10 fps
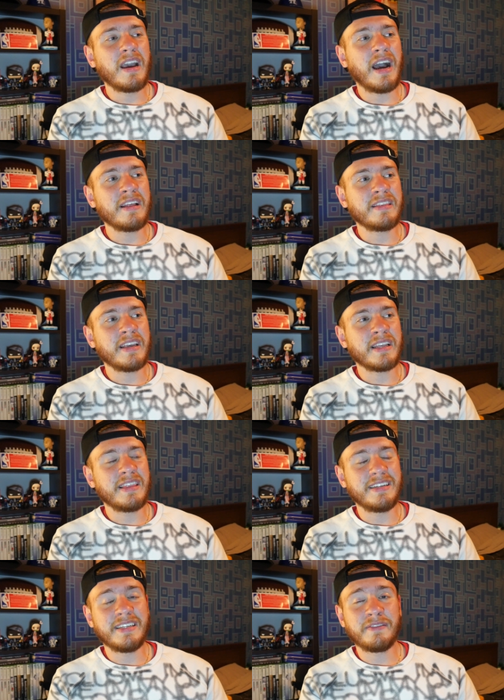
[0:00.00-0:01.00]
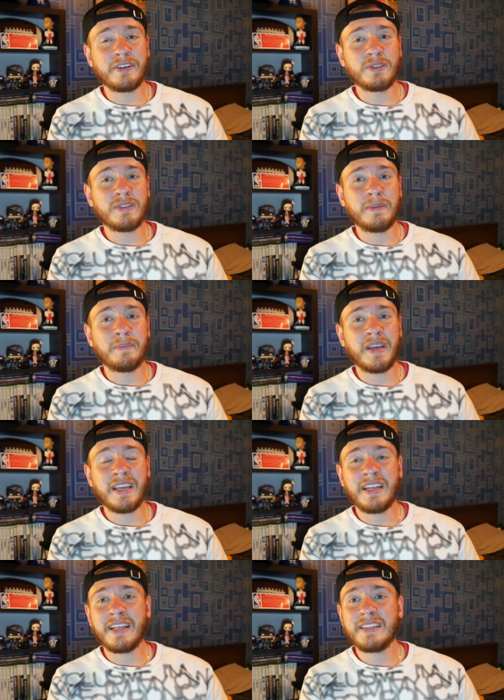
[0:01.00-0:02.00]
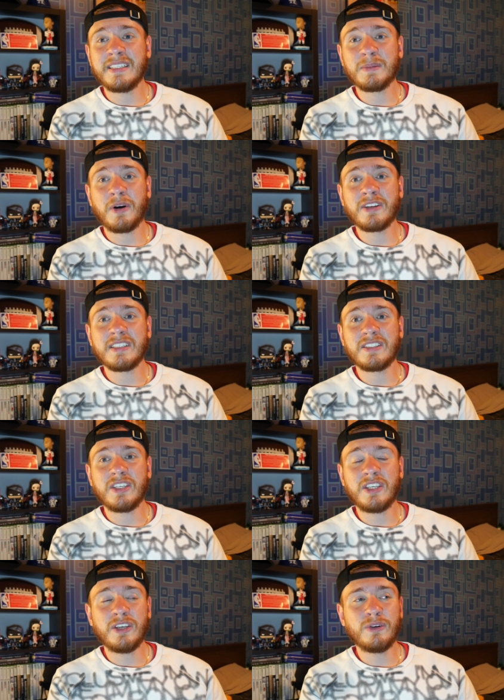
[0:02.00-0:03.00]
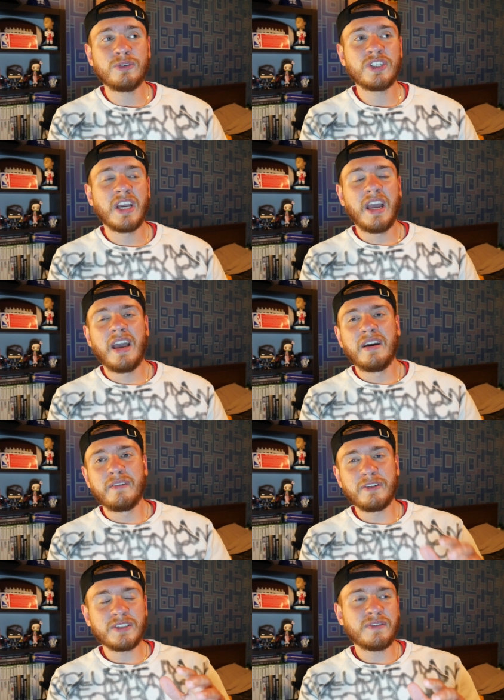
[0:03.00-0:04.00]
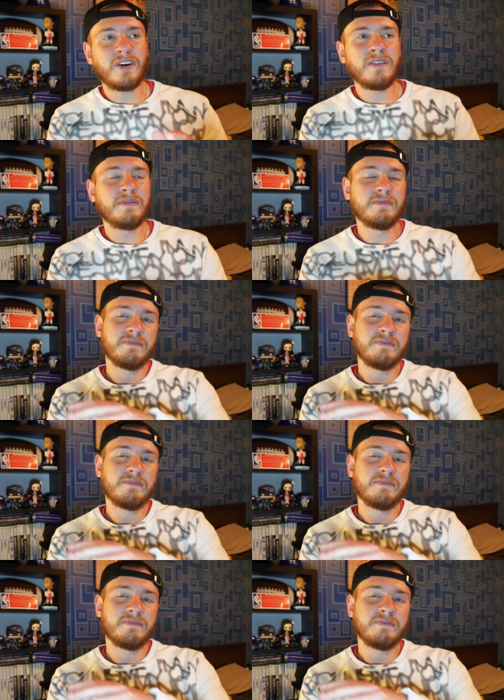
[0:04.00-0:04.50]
I think the difference between picking at these spots is huge. First of all,